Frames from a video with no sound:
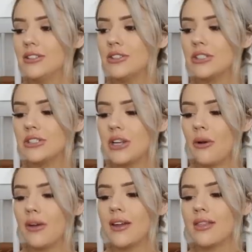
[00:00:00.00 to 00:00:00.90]
just
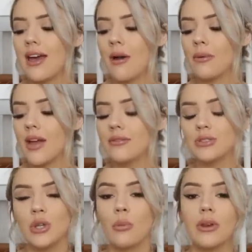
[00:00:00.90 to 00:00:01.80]
knowing that we have
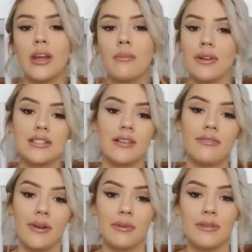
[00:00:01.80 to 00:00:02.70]
so many amazing
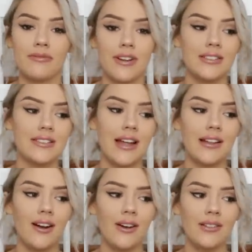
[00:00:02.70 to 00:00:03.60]
family and friends
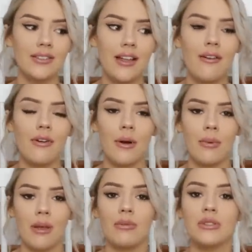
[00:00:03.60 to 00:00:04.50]
that love our
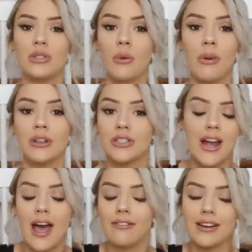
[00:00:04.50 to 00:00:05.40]
baby so much and
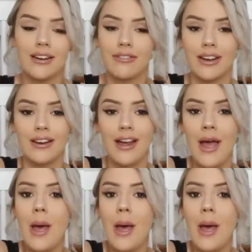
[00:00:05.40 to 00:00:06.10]
haven't even